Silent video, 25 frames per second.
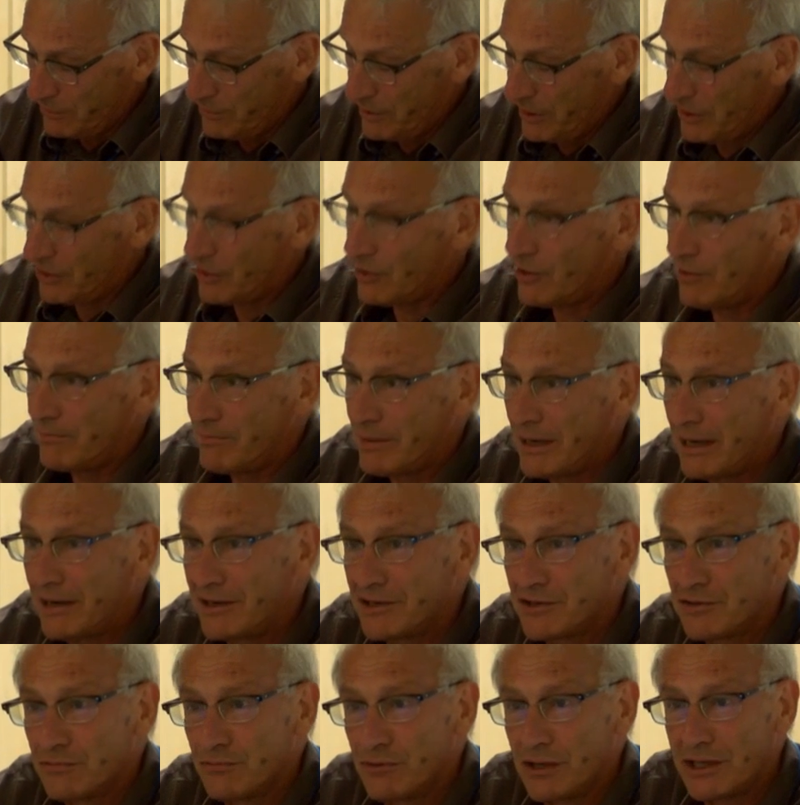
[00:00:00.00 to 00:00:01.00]
be the
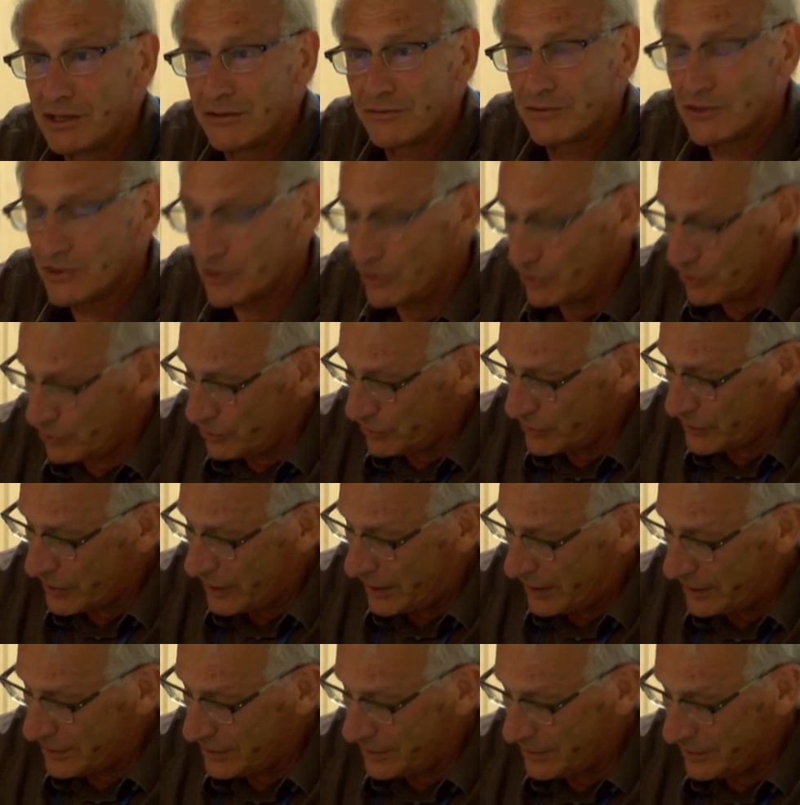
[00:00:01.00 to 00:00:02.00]
comparative wing of the social
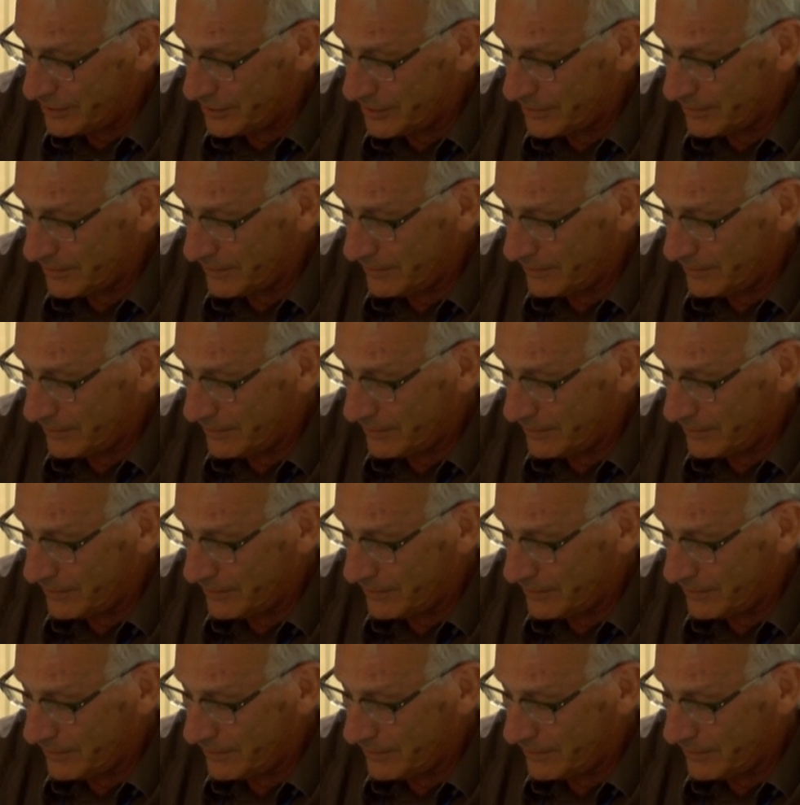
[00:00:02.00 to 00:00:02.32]
sciences.